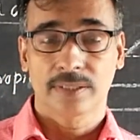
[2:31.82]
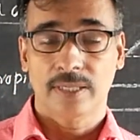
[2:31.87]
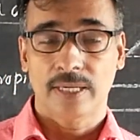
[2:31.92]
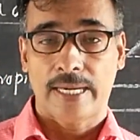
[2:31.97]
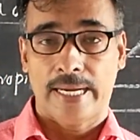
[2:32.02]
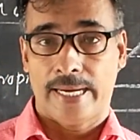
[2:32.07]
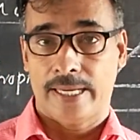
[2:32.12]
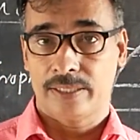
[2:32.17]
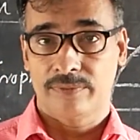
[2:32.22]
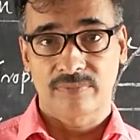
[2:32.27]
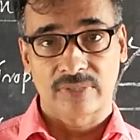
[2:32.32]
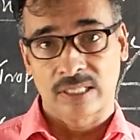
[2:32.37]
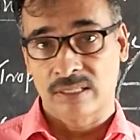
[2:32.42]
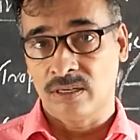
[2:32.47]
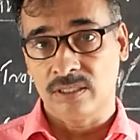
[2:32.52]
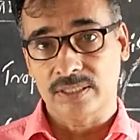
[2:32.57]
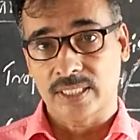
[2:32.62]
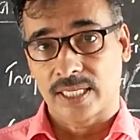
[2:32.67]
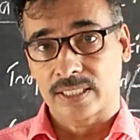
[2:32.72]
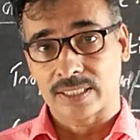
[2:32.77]
and we
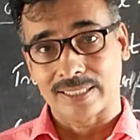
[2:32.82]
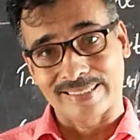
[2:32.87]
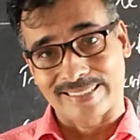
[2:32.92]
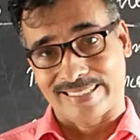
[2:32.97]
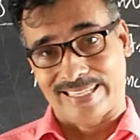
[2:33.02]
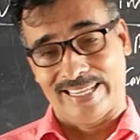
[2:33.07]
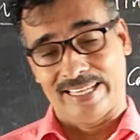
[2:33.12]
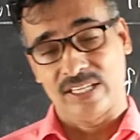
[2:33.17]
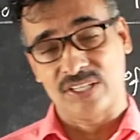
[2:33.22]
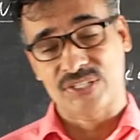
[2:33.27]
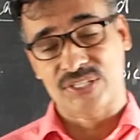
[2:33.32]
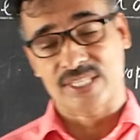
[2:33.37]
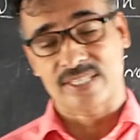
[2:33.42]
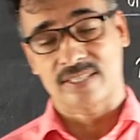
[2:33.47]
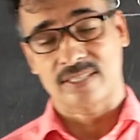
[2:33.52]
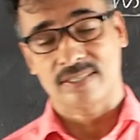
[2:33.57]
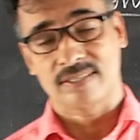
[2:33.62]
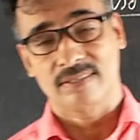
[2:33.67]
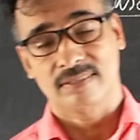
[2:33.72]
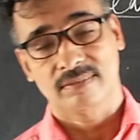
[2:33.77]
know that it
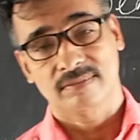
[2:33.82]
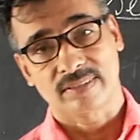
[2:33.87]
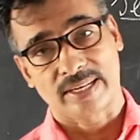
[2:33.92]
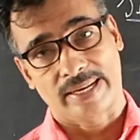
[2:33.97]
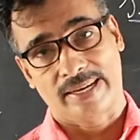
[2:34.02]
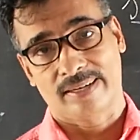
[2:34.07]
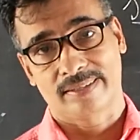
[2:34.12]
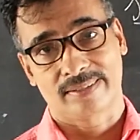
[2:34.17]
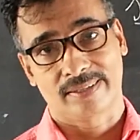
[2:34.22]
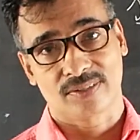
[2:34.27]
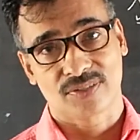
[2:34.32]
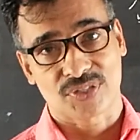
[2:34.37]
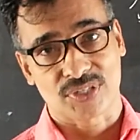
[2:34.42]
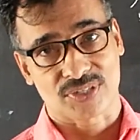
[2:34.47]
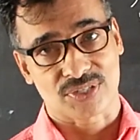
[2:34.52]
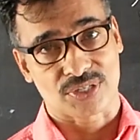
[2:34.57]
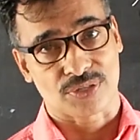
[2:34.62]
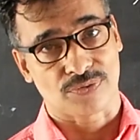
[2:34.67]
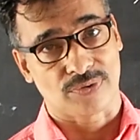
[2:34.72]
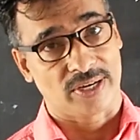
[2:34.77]
takes
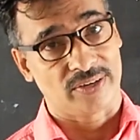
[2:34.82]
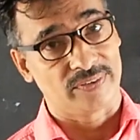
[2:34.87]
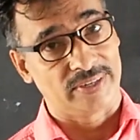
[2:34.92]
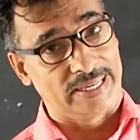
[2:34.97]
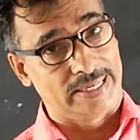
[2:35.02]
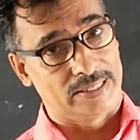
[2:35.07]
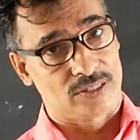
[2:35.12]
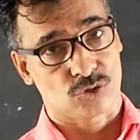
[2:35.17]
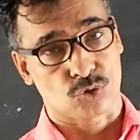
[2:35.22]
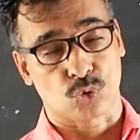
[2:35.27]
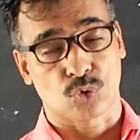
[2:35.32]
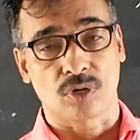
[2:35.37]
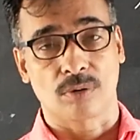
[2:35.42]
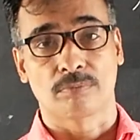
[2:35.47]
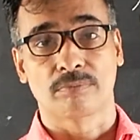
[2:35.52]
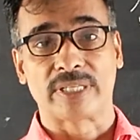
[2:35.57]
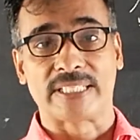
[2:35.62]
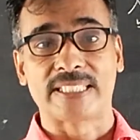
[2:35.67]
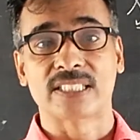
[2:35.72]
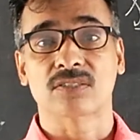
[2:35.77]
365 days to
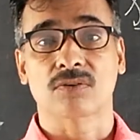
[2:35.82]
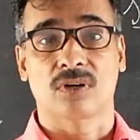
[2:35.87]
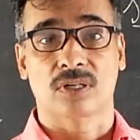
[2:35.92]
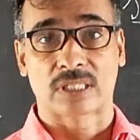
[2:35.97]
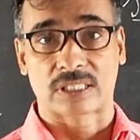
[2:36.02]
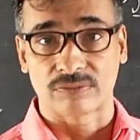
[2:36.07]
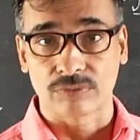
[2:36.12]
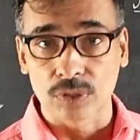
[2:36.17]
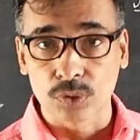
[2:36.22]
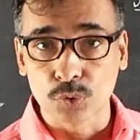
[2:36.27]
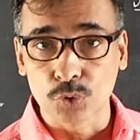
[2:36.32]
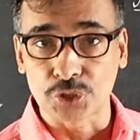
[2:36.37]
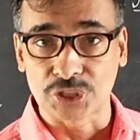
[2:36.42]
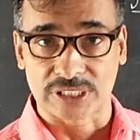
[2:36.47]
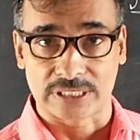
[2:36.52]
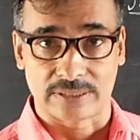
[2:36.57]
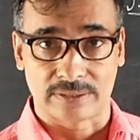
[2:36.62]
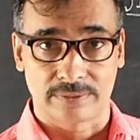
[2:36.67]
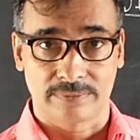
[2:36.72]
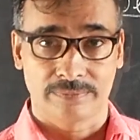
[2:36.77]
complete one
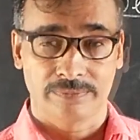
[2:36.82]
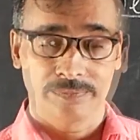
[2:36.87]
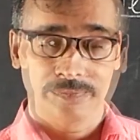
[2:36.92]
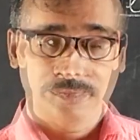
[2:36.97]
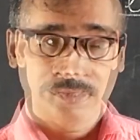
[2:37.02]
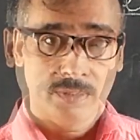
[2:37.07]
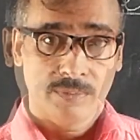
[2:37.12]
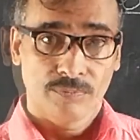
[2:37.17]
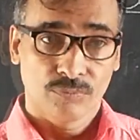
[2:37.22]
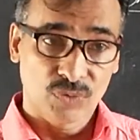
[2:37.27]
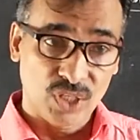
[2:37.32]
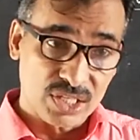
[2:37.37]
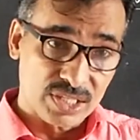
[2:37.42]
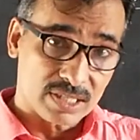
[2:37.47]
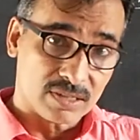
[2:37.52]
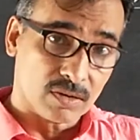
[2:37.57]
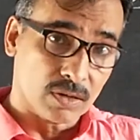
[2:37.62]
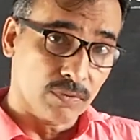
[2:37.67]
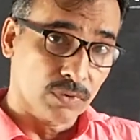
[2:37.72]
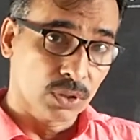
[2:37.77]
revolution. This
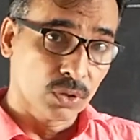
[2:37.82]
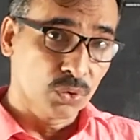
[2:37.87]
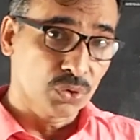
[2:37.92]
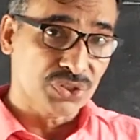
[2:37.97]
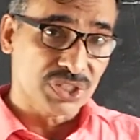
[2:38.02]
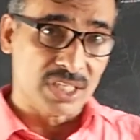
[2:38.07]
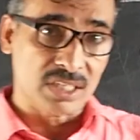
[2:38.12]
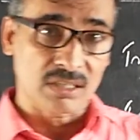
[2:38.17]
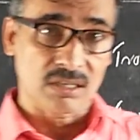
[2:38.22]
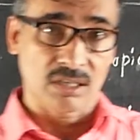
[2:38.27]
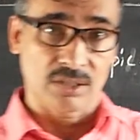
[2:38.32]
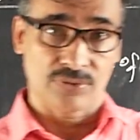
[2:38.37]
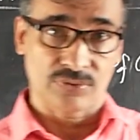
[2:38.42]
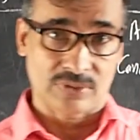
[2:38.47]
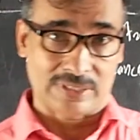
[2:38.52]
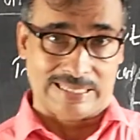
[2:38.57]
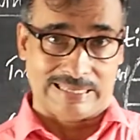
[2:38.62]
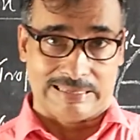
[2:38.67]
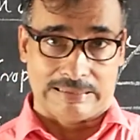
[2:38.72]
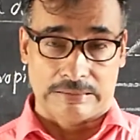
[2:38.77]
revolution
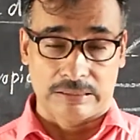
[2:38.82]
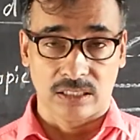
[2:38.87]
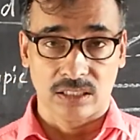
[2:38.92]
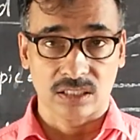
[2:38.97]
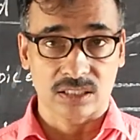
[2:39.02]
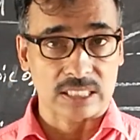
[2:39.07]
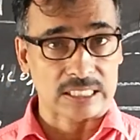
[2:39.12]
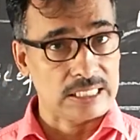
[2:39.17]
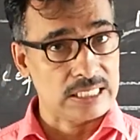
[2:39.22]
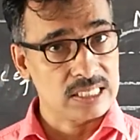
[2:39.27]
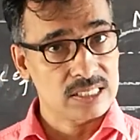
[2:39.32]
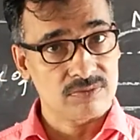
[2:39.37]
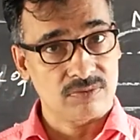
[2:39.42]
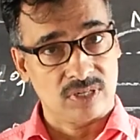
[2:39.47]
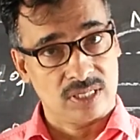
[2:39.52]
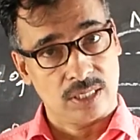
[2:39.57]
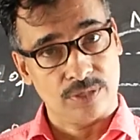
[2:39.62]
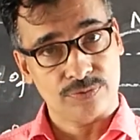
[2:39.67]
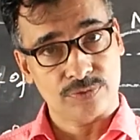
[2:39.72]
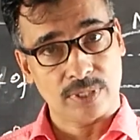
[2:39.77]
of the earth is
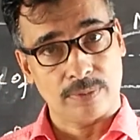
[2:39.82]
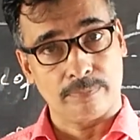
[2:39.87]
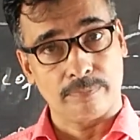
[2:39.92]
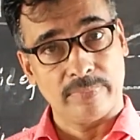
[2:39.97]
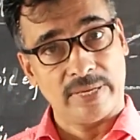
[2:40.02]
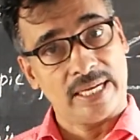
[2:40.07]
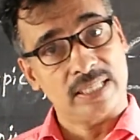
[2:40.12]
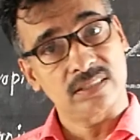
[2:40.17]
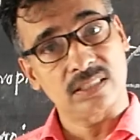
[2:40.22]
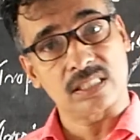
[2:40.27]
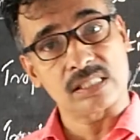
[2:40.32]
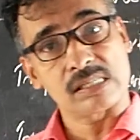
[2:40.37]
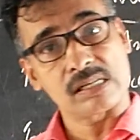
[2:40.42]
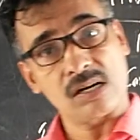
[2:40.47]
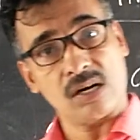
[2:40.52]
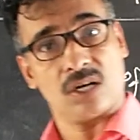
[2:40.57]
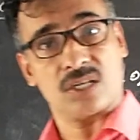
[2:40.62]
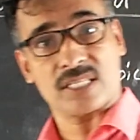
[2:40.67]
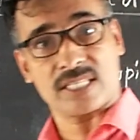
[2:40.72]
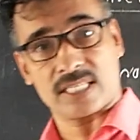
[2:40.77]
one of the major
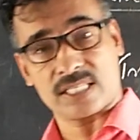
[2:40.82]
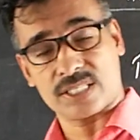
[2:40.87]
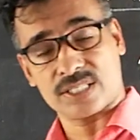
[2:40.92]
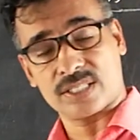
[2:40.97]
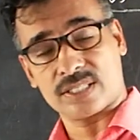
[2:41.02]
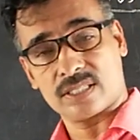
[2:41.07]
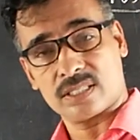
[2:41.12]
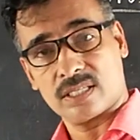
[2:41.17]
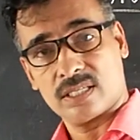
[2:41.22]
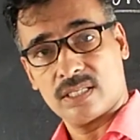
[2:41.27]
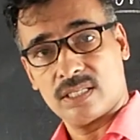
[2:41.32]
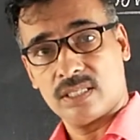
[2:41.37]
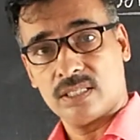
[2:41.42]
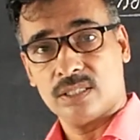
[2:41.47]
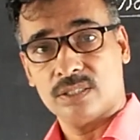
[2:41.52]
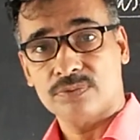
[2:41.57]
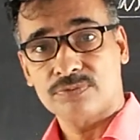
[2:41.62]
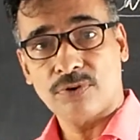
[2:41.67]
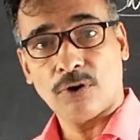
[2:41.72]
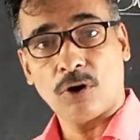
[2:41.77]
causes
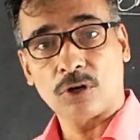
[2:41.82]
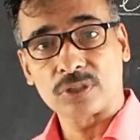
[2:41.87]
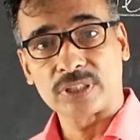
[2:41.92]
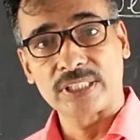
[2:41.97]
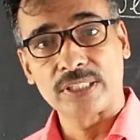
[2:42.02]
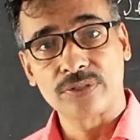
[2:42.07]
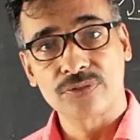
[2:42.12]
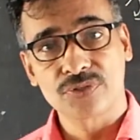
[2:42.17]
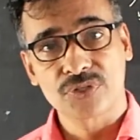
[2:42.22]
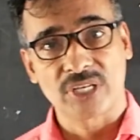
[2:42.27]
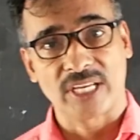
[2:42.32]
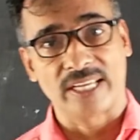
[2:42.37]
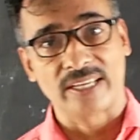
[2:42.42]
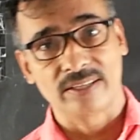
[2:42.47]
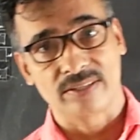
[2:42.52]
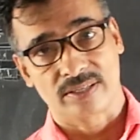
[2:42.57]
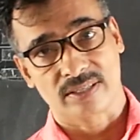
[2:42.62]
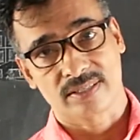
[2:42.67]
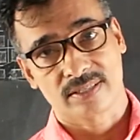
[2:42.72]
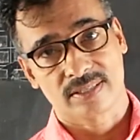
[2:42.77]
for the
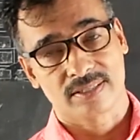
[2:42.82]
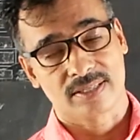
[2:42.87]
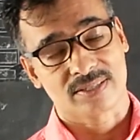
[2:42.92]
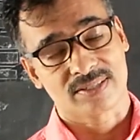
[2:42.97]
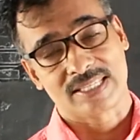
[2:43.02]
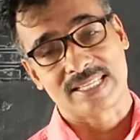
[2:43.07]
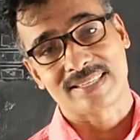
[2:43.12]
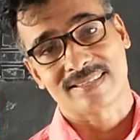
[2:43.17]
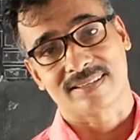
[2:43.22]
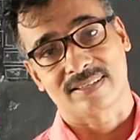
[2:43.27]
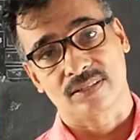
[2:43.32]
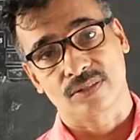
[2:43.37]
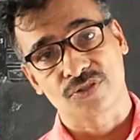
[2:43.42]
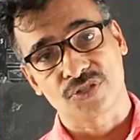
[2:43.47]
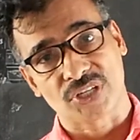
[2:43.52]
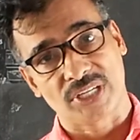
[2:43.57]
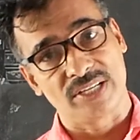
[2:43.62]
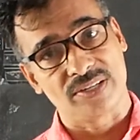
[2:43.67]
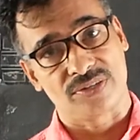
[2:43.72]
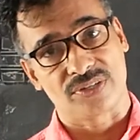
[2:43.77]
changes, the seasonal
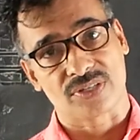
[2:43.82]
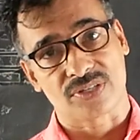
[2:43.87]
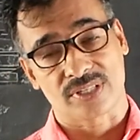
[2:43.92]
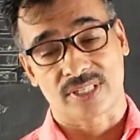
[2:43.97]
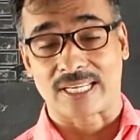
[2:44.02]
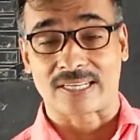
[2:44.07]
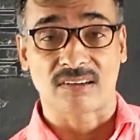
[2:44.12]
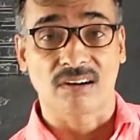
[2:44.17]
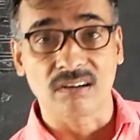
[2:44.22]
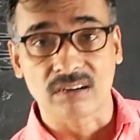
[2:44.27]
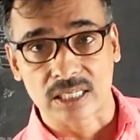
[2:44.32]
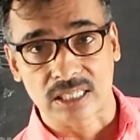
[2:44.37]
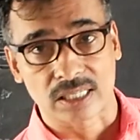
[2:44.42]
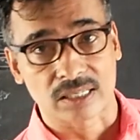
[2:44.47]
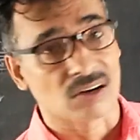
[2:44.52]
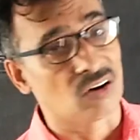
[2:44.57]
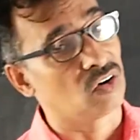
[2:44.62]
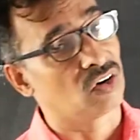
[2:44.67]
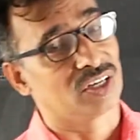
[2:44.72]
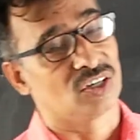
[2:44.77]
changes that occur
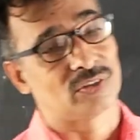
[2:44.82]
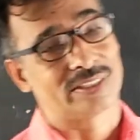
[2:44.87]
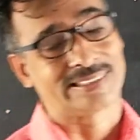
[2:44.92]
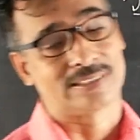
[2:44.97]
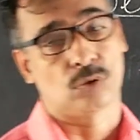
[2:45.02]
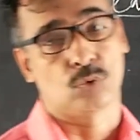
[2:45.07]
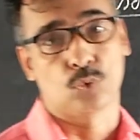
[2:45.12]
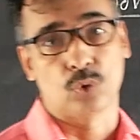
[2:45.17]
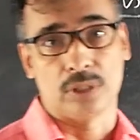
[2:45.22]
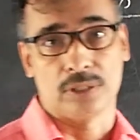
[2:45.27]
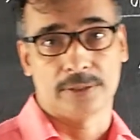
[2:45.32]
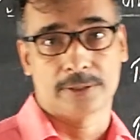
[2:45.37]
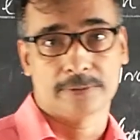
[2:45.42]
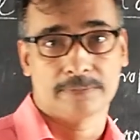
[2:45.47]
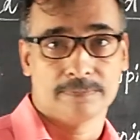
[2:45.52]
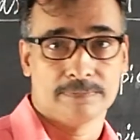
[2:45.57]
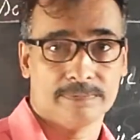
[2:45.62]
all over the world.